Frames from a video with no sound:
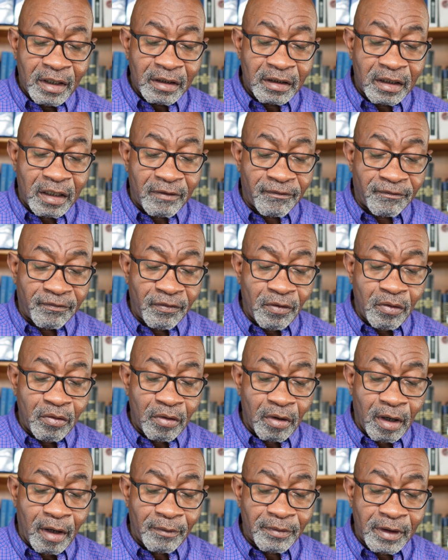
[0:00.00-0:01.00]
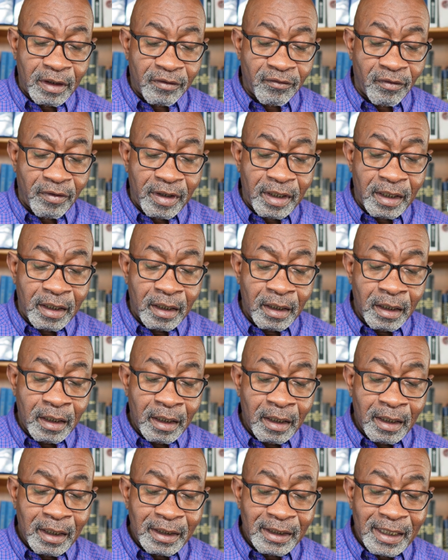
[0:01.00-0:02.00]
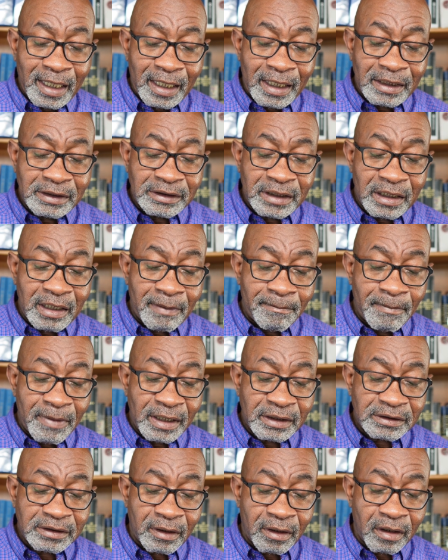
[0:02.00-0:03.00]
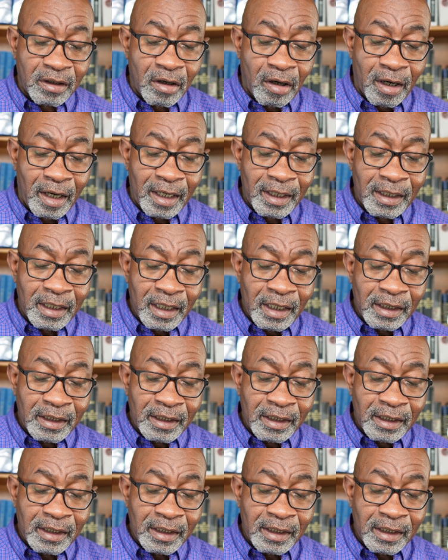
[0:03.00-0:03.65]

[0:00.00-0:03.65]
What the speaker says: the fruit of the tree that is in the midst of the garden,